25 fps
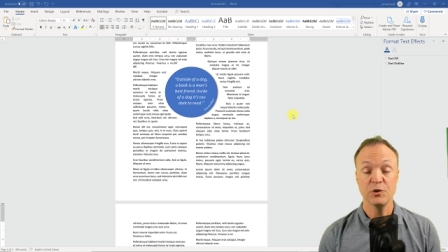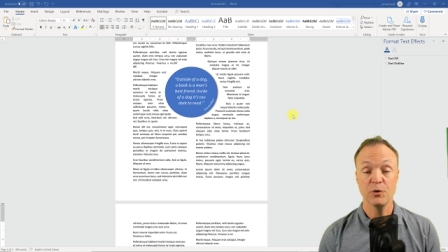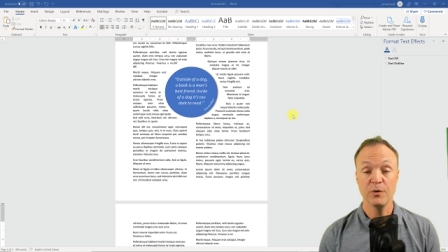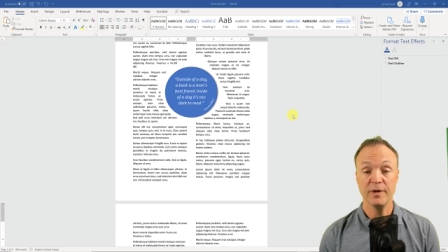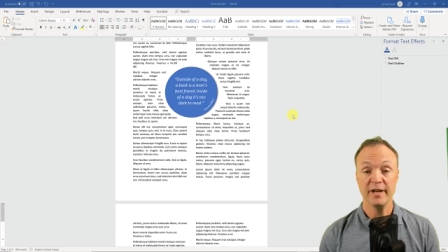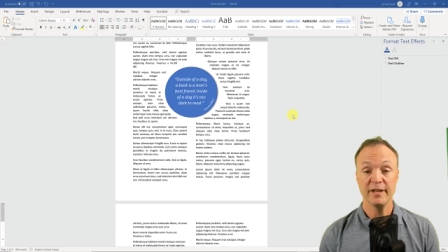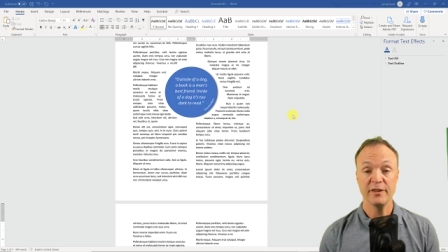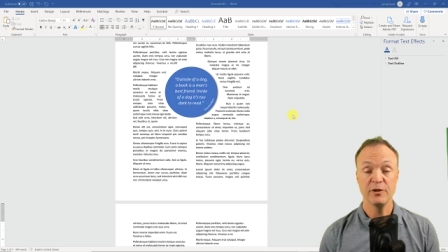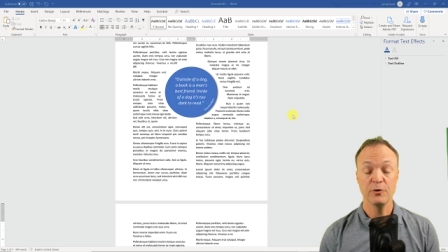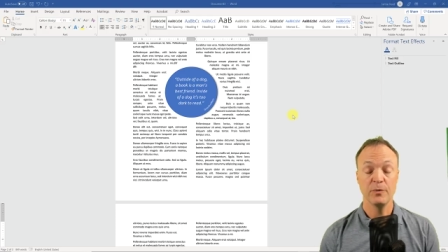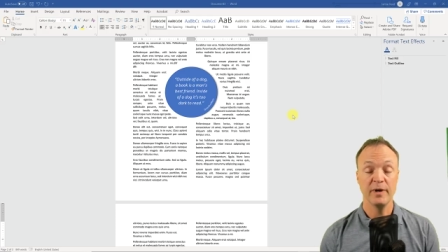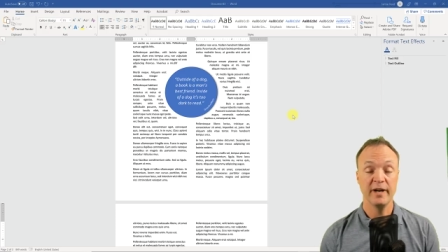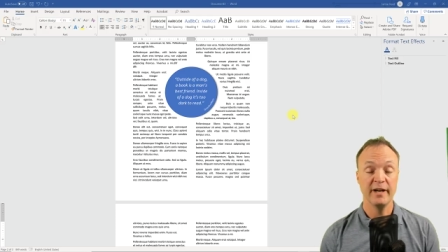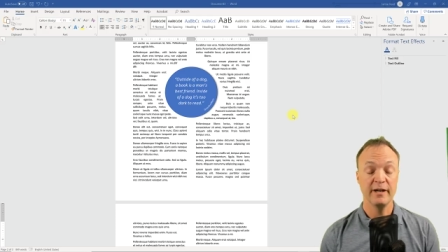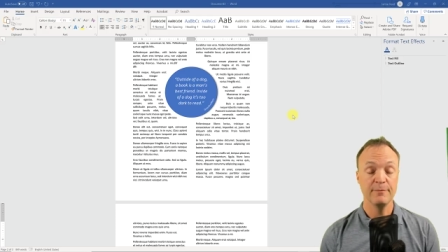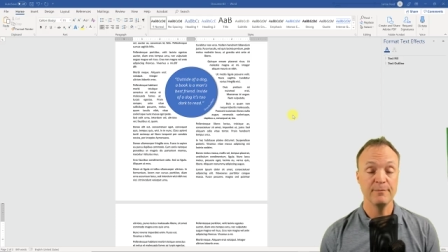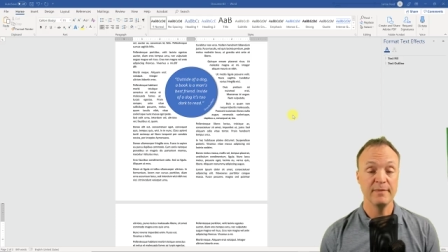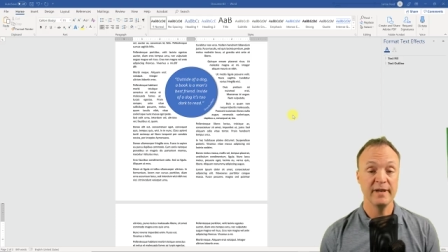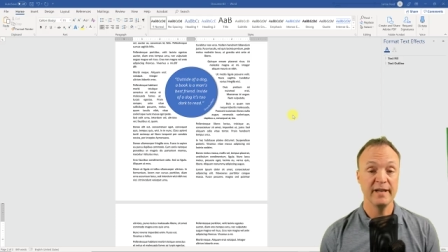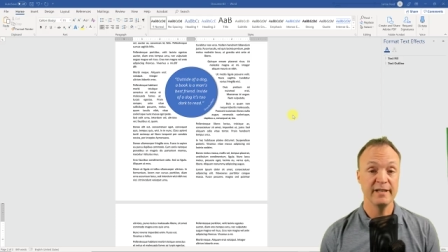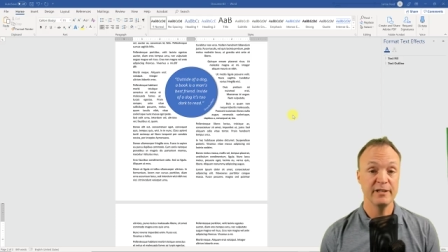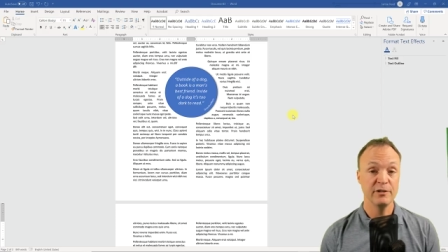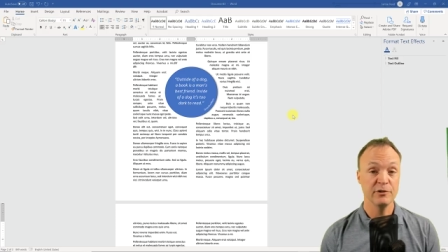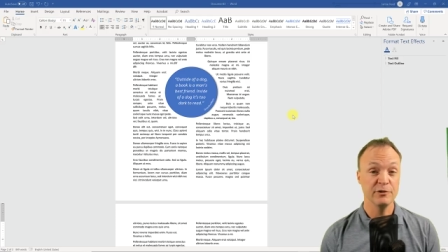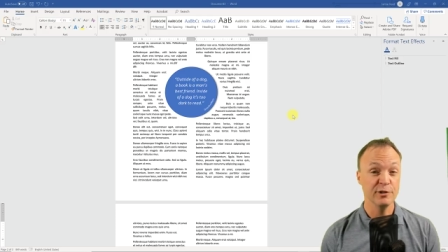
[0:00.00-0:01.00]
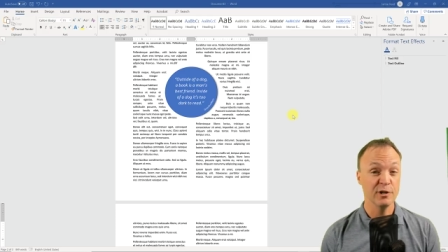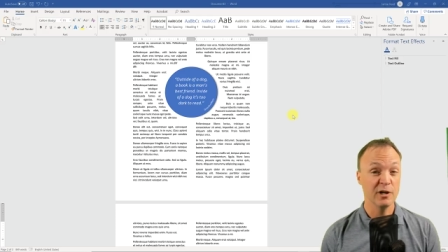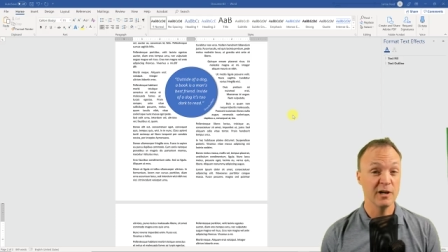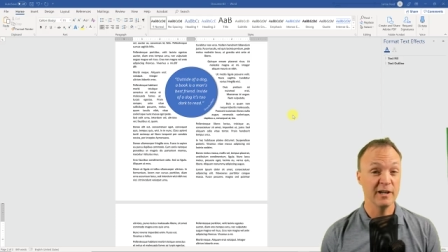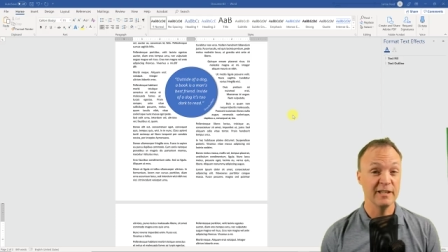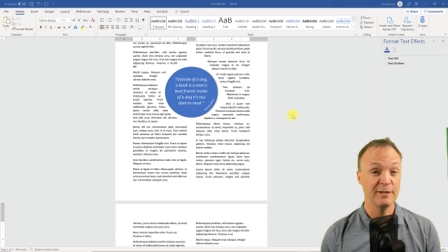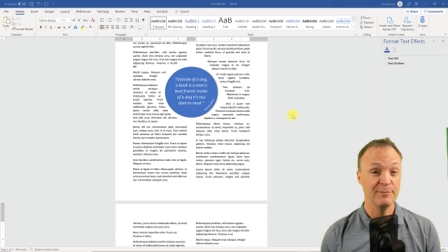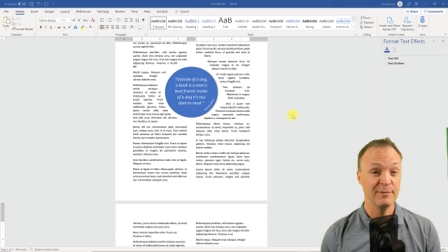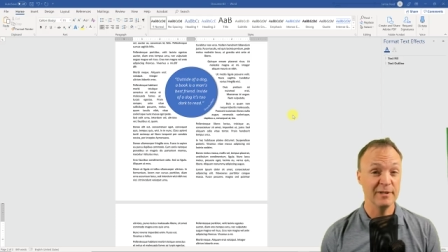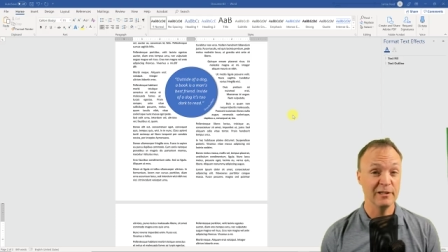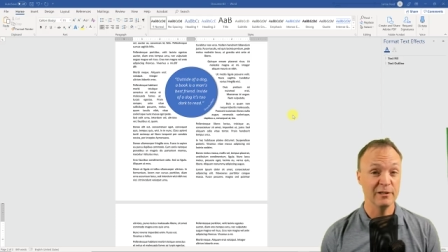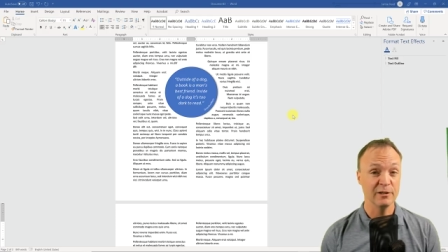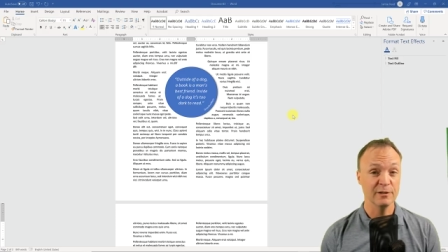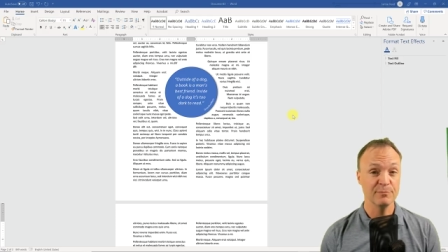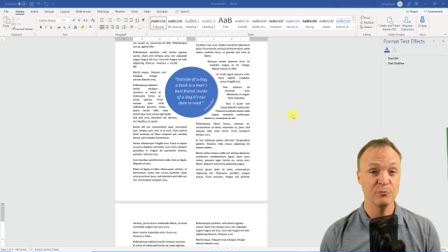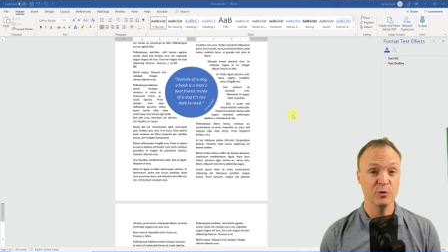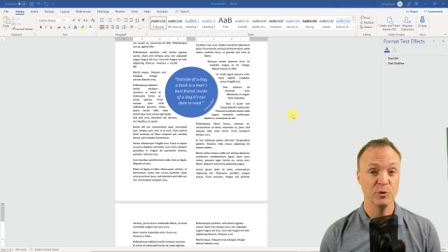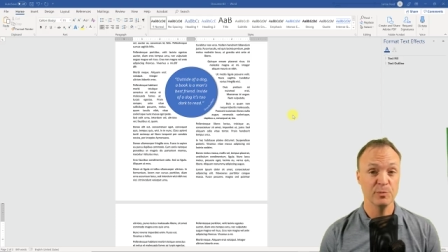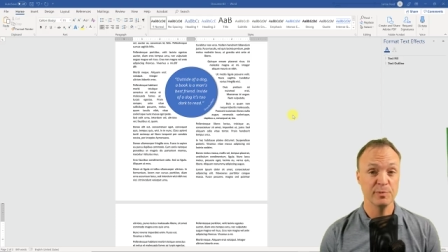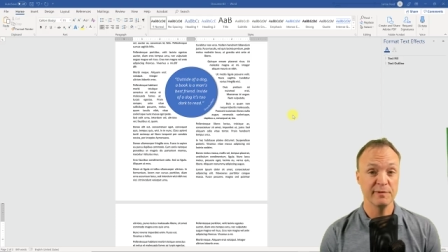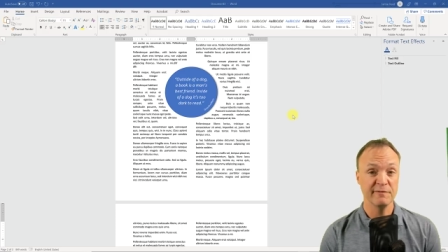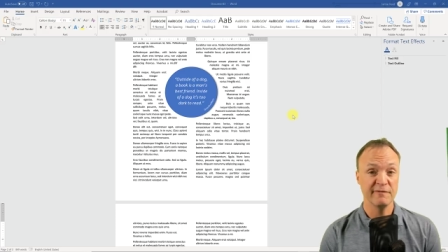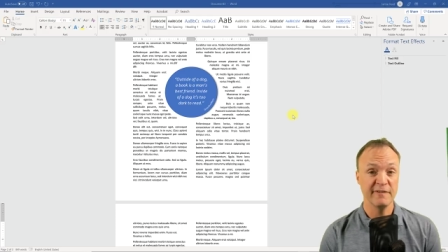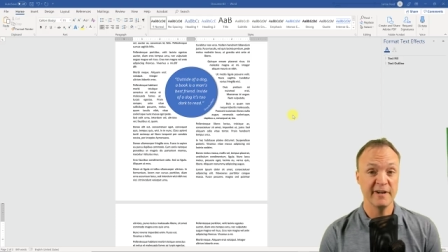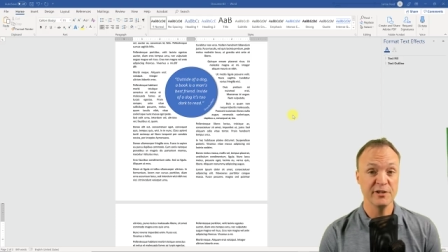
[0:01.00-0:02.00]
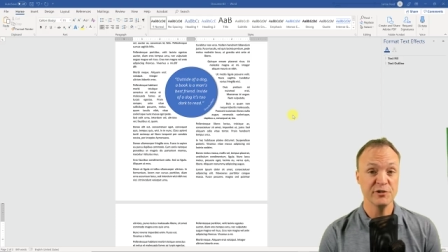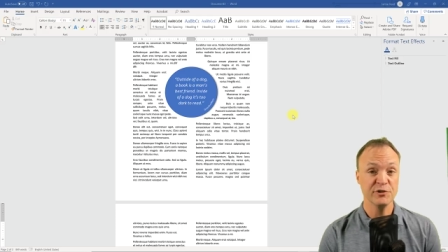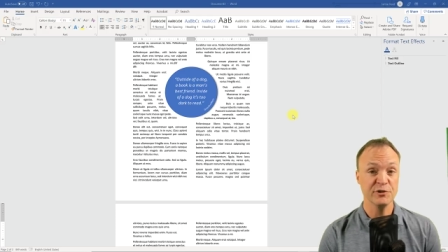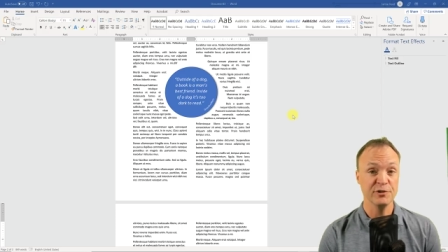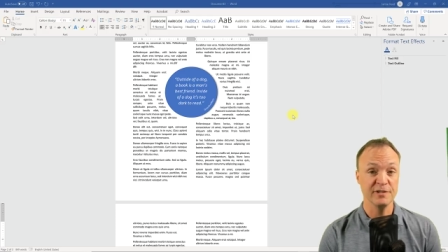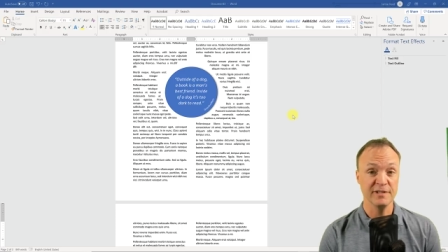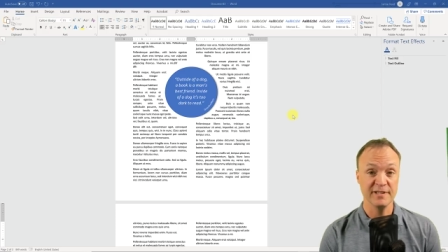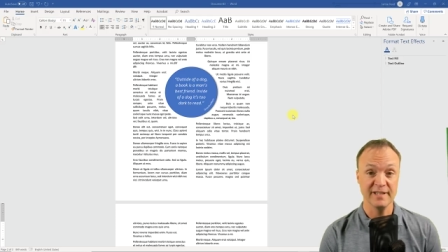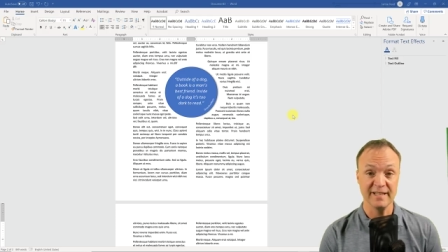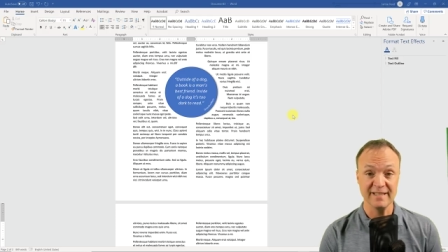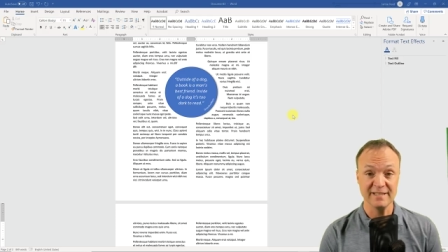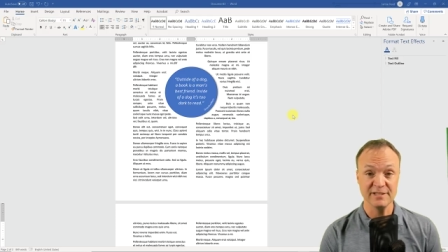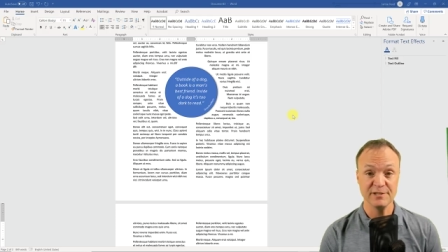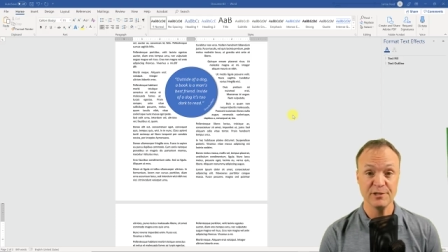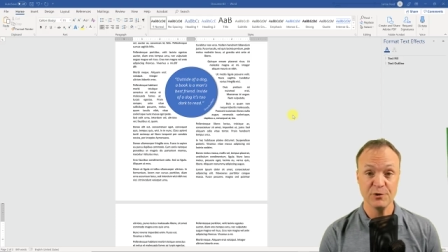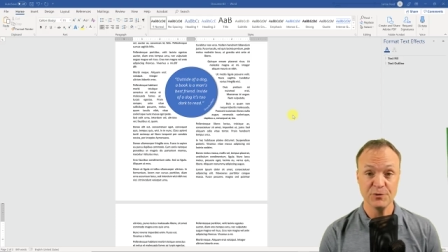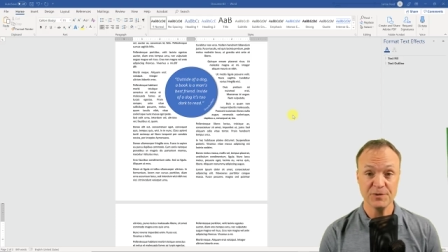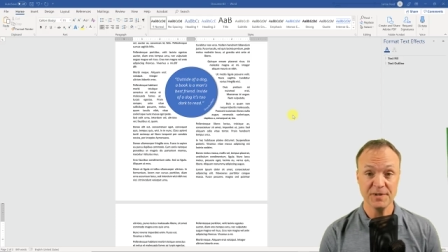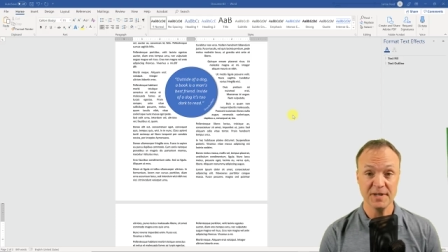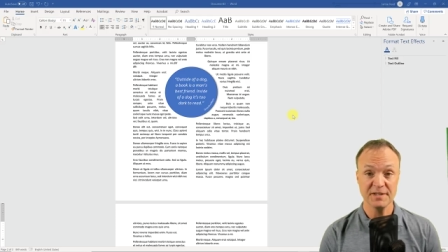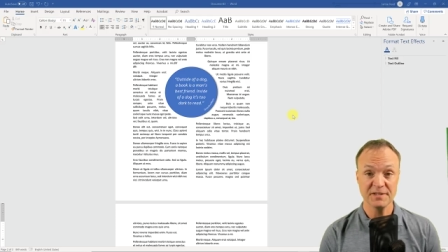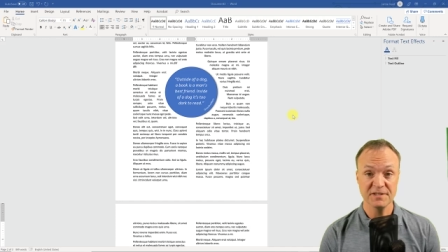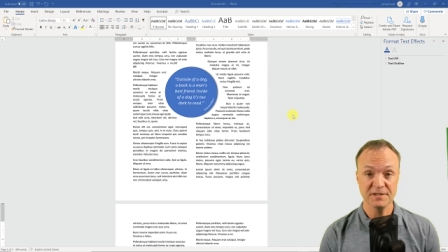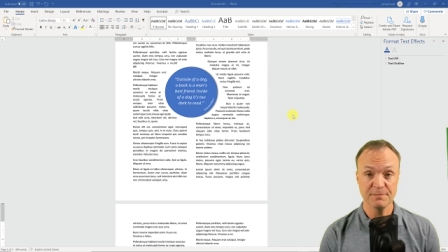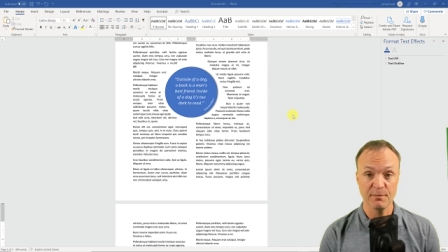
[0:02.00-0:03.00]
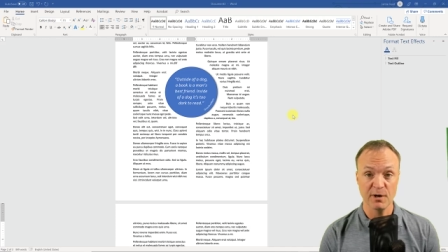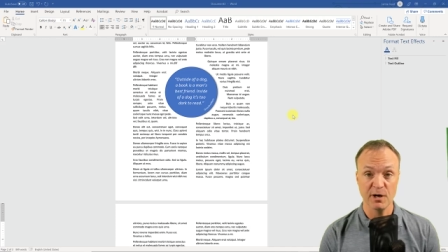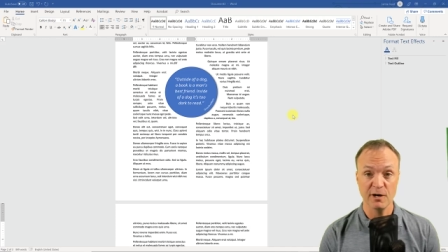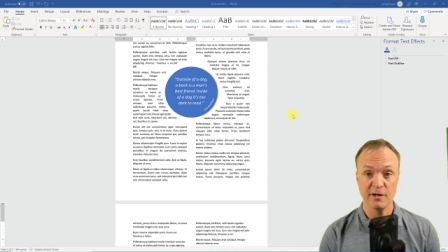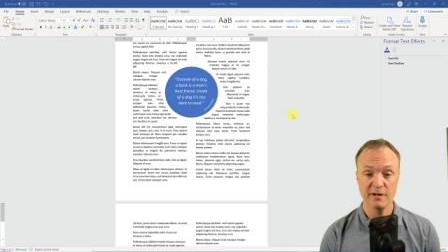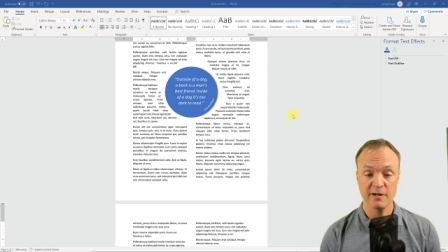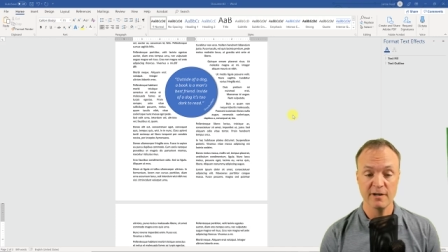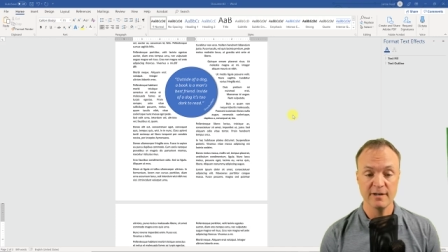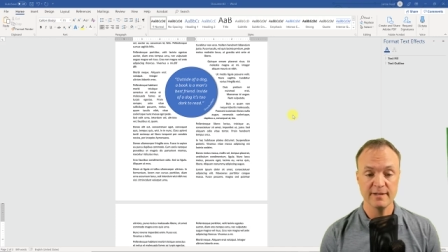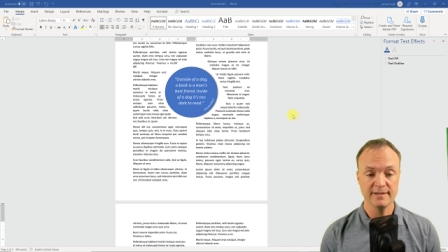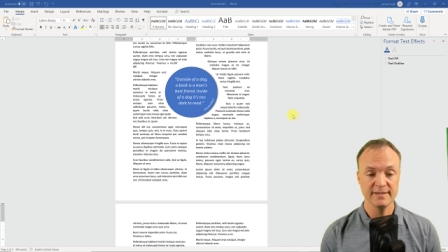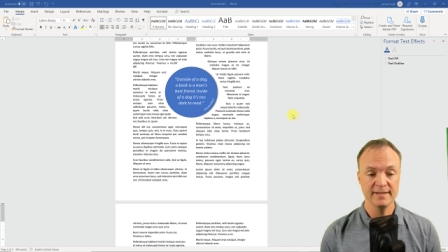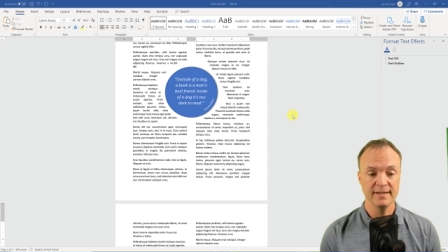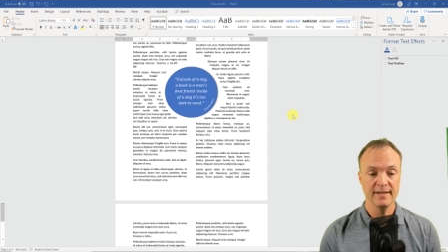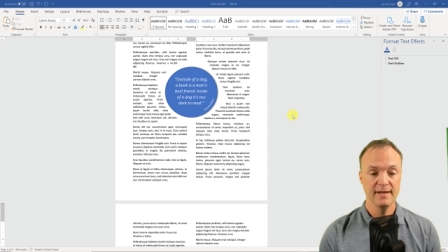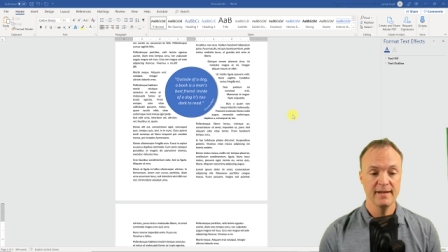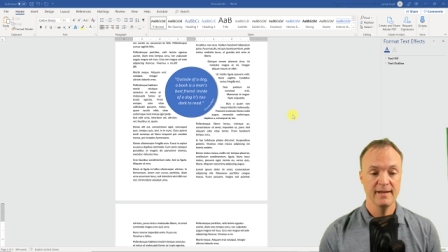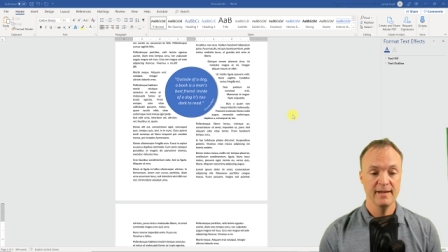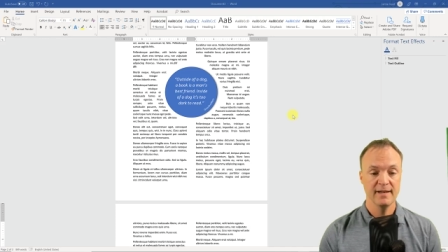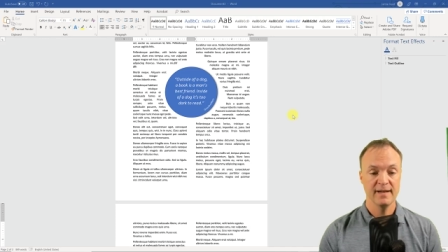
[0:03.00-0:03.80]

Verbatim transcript: So another way to make your document look more professional is using SmartArt.